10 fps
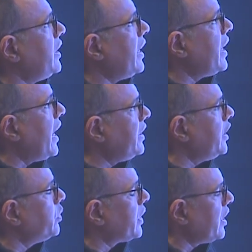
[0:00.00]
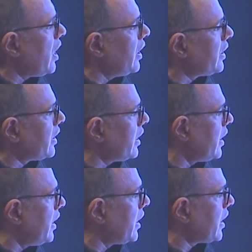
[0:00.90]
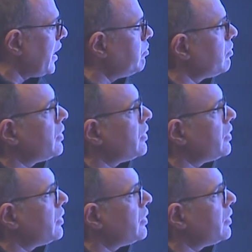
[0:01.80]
and IT, you cannot claim